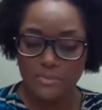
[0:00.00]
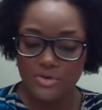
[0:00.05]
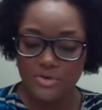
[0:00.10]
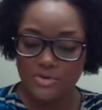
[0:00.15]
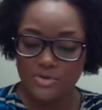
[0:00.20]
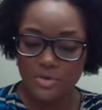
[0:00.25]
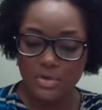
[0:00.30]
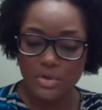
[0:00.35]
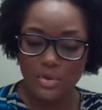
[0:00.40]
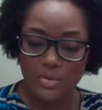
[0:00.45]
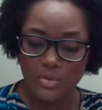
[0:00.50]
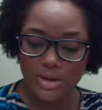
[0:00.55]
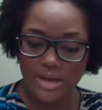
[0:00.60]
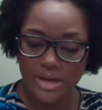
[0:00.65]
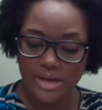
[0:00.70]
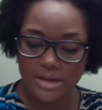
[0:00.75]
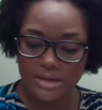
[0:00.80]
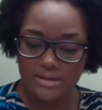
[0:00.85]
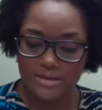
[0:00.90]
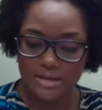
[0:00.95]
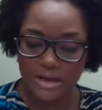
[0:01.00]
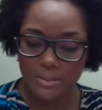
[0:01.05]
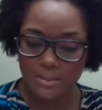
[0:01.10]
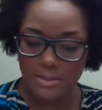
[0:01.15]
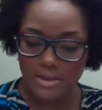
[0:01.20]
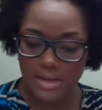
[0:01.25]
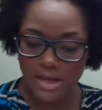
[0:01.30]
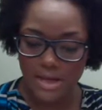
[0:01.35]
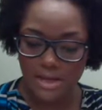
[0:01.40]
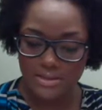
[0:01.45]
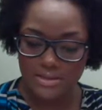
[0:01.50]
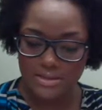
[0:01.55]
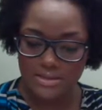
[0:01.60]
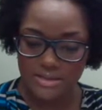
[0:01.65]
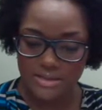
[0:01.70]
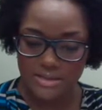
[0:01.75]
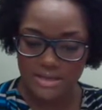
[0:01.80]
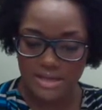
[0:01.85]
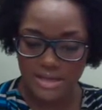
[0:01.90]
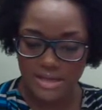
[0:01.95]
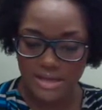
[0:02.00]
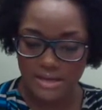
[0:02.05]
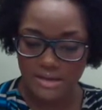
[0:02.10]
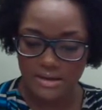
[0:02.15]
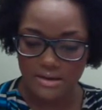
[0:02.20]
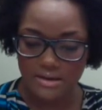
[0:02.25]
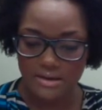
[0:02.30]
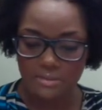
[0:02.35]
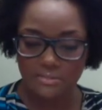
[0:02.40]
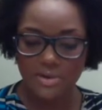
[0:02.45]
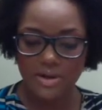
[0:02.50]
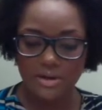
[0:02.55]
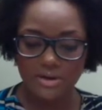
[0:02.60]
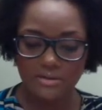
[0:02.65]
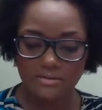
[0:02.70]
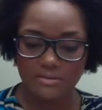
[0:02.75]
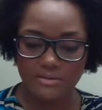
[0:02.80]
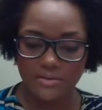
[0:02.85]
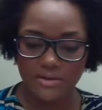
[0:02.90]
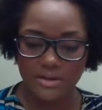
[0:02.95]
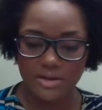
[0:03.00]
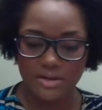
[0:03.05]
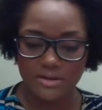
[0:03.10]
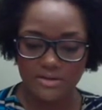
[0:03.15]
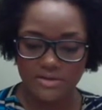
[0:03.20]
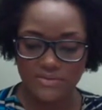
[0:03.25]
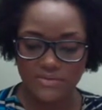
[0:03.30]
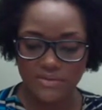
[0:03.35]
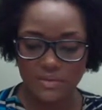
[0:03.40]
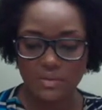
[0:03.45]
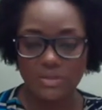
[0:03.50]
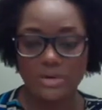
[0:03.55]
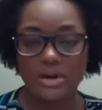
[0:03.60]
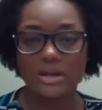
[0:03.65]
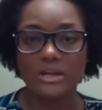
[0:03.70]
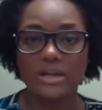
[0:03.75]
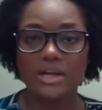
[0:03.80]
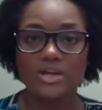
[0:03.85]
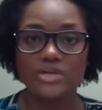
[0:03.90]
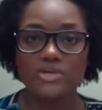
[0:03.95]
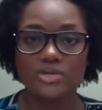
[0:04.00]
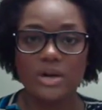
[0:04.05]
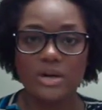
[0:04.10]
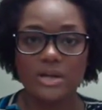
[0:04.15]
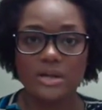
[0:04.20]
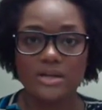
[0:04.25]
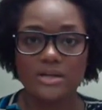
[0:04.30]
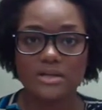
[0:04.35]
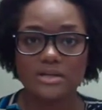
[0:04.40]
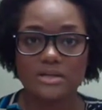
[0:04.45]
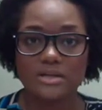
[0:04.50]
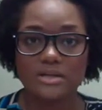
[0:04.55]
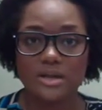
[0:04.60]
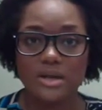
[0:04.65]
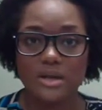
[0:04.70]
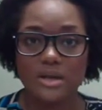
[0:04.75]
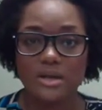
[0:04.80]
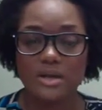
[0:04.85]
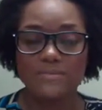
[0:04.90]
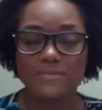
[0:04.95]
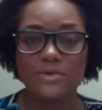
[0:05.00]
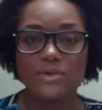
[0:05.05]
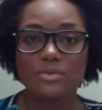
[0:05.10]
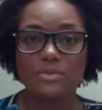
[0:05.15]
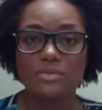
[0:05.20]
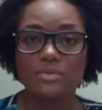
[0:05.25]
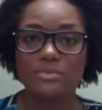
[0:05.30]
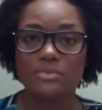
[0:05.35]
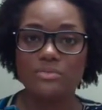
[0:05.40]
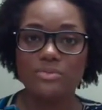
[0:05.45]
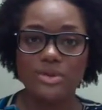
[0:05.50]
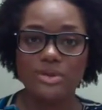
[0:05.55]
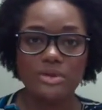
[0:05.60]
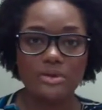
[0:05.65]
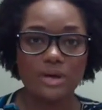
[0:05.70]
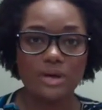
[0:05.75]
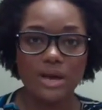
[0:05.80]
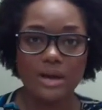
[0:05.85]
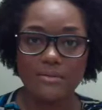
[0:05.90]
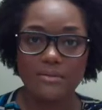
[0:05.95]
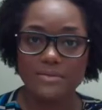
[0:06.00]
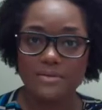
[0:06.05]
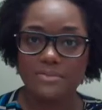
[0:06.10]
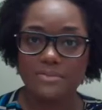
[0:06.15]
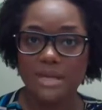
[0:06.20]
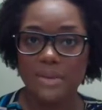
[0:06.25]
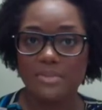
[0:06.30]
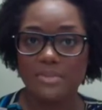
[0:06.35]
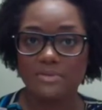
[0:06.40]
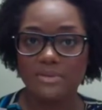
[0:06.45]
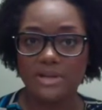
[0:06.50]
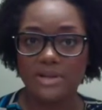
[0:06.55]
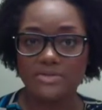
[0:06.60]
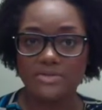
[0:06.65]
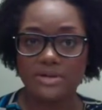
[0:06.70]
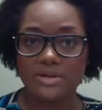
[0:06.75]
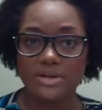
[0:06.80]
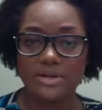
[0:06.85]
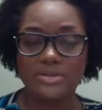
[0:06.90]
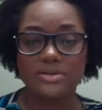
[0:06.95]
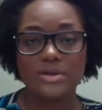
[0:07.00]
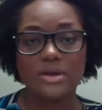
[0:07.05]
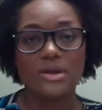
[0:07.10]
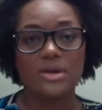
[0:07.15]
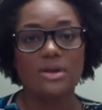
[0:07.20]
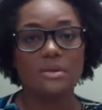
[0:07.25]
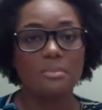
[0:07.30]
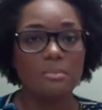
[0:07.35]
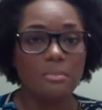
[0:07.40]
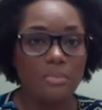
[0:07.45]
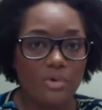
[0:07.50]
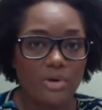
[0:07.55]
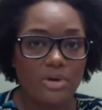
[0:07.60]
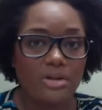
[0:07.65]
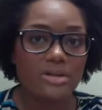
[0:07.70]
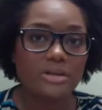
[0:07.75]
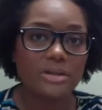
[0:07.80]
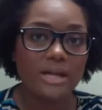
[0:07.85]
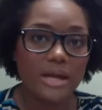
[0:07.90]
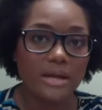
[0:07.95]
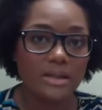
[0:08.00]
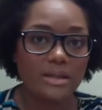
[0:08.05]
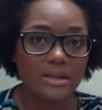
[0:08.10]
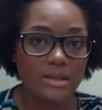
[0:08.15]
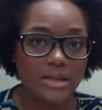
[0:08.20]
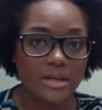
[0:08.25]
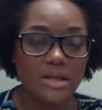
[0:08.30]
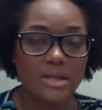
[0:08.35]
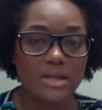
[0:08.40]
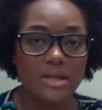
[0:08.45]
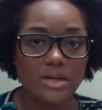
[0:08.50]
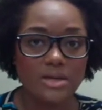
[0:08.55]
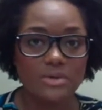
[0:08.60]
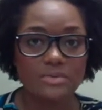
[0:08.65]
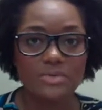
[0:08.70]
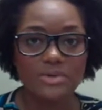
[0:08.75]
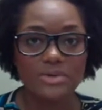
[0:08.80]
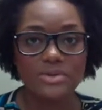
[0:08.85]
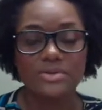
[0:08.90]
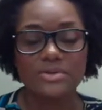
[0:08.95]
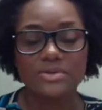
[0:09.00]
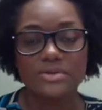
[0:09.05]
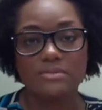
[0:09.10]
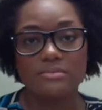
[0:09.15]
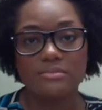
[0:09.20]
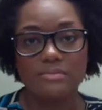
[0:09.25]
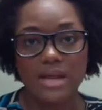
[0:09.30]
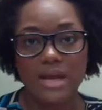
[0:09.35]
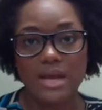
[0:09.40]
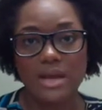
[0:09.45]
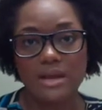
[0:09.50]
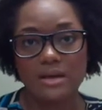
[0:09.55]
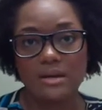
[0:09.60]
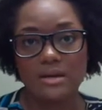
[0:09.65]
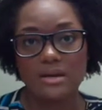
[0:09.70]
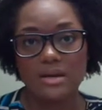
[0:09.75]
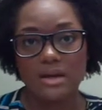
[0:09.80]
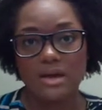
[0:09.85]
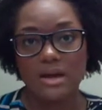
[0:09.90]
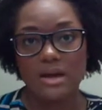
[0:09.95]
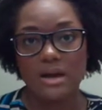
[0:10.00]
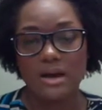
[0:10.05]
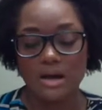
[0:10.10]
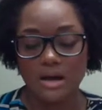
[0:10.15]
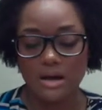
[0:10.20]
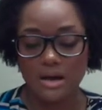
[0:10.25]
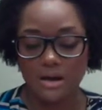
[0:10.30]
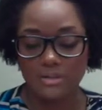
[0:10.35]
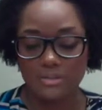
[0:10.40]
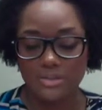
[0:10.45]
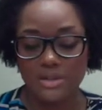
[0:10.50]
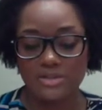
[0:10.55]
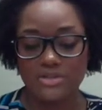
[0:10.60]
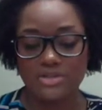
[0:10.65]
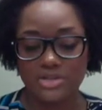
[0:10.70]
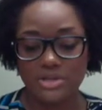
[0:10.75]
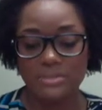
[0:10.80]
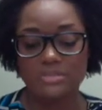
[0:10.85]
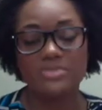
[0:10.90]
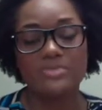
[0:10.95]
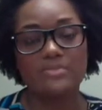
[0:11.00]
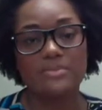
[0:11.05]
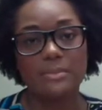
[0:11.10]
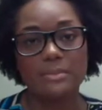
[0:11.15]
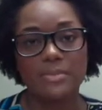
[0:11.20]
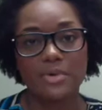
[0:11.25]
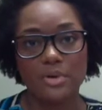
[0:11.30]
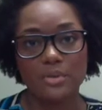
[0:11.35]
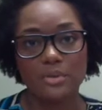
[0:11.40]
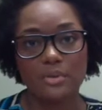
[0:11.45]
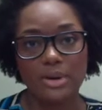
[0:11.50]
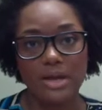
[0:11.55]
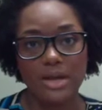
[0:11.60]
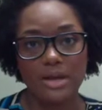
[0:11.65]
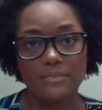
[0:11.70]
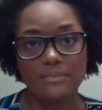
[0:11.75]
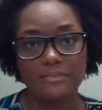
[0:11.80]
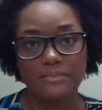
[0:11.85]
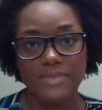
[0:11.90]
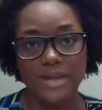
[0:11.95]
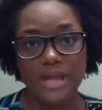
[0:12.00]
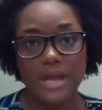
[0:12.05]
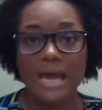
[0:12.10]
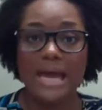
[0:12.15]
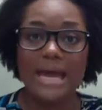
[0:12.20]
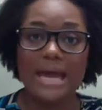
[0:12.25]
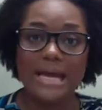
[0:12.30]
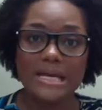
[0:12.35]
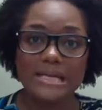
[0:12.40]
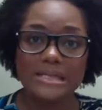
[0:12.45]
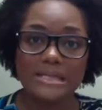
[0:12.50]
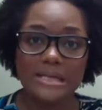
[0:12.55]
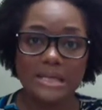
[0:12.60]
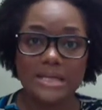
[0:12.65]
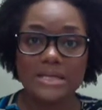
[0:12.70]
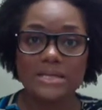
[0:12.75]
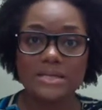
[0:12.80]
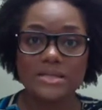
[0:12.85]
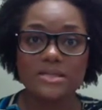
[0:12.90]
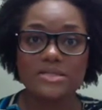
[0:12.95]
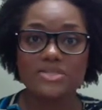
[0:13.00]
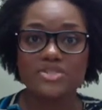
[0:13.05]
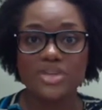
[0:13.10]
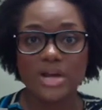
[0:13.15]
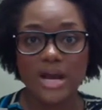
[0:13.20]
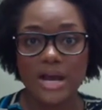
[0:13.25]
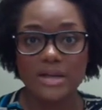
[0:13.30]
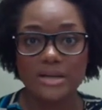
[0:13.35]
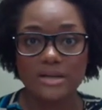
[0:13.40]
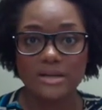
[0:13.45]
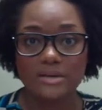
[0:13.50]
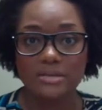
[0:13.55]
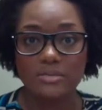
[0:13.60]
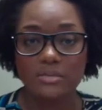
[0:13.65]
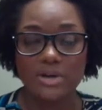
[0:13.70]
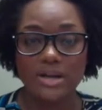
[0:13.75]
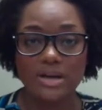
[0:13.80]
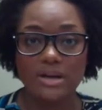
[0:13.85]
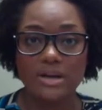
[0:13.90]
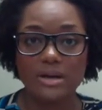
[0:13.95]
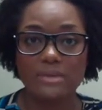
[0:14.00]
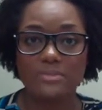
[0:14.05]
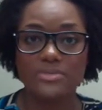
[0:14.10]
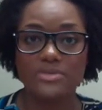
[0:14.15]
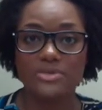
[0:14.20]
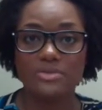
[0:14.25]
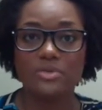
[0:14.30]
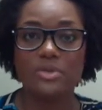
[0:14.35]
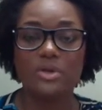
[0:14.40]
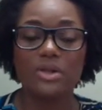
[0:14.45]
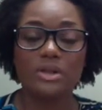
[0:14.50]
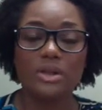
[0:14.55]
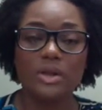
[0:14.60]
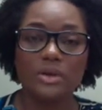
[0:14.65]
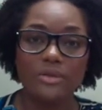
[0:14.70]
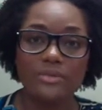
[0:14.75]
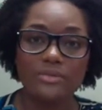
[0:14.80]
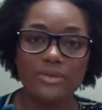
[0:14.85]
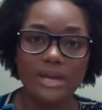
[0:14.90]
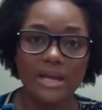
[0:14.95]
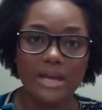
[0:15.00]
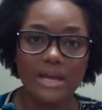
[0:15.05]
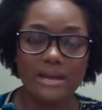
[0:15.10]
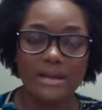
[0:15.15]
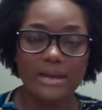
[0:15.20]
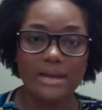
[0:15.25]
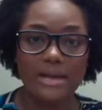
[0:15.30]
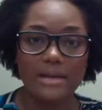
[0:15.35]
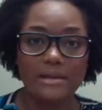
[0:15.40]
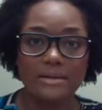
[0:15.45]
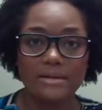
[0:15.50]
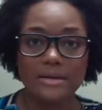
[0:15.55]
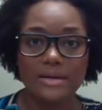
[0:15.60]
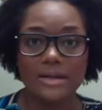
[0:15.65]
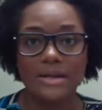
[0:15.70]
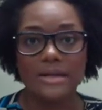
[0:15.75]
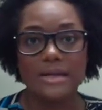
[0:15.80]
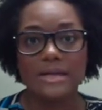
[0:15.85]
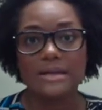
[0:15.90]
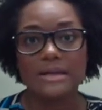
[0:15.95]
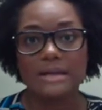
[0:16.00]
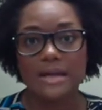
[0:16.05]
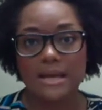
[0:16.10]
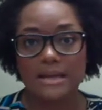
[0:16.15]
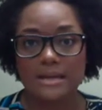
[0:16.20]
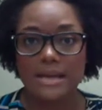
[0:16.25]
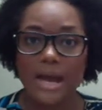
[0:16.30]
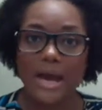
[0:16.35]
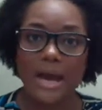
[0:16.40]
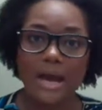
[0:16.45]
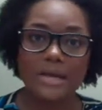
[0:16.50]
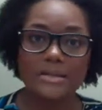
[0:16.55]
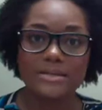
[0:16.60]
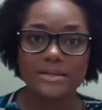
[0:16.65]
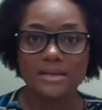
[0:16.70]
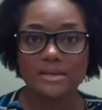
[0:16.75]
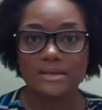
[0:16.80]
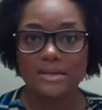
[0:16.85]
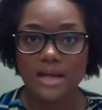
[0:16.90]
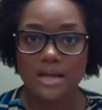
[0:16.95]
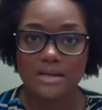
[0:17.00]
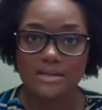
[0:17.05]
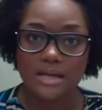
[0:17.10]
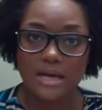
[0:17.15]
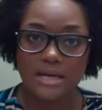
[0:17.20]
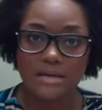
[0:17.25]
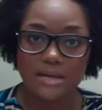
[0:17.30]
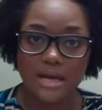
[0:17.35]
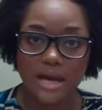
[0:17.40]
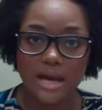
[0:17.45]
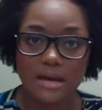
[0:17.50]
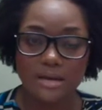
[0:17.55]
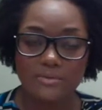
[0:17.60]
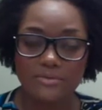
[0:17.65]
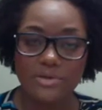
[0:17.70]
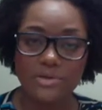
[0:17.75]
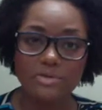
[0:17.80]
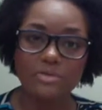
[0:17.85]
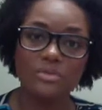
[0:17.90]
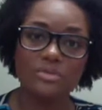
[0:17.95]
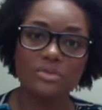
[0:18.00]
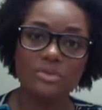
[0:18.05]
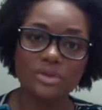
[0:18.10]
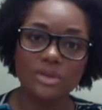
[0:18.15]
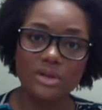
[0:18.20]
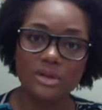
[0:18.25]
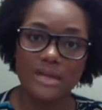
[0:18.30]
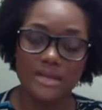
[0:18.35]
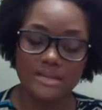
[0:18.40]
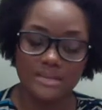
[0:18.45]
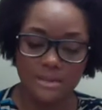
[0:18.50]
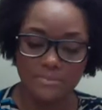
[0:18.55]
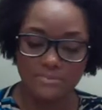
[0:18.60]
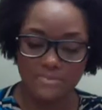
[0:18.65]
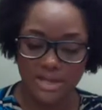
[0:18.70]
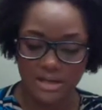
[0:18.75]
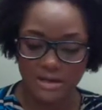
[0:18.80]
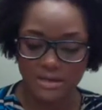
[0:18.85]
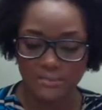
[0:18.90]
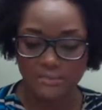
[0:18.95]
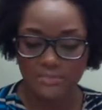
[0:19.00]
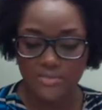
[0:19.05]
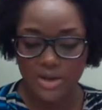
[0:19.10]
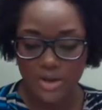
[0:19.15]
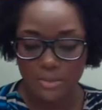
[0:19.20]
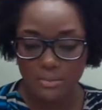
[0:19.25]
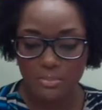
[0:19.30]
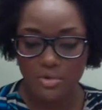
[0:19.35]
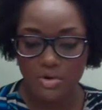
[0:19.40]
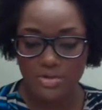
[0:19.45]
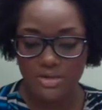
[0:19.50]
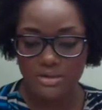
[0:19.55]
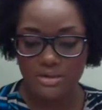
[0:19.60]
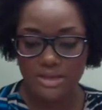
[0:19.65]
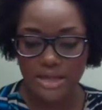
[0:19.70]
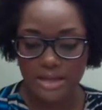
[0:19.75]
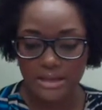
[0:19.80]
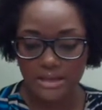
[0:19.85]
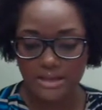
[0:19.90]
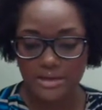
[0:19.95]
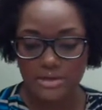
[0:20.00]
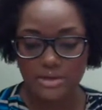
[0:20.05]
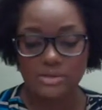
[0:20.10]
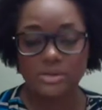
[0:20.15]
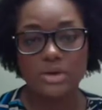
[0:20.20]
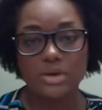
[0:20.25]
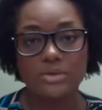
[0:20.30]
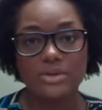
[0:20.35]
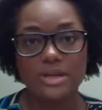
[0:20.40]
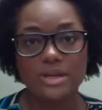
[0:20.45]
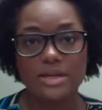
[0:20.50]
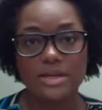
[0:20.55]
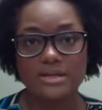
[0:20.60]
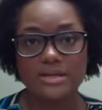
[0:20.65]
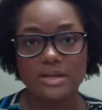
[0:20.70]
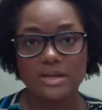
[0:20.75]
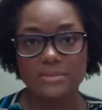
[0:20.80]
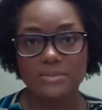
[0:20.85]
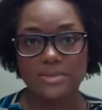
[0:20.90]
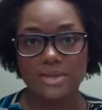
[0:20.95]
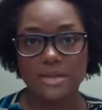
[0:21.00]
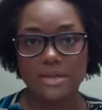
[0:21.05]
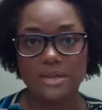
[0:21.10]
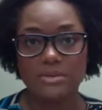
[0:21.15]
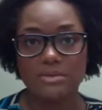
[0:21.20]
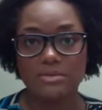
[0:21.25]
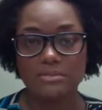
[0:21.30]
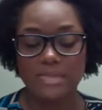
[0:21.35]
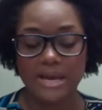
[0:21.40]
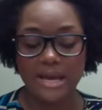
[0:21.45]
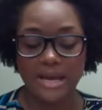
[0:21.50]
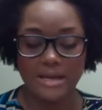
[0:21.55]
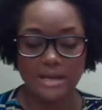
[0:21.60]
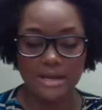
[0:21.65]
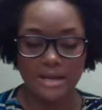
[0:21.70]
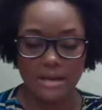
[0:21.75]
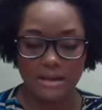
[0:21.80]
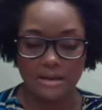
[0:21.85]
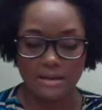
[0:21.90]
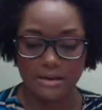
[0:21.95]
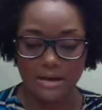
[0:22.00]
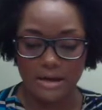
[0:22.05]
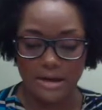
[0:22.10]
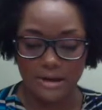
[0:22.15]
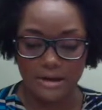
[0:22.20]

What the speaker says: So Korea dominates the comparative advantage for electronics. If you have some type of electronics, more than likely it was made and shipped from Korea, as is China when it comes to clothing and knickknacks and things like that. If you look at something, more than likely your clothing is going to be either made in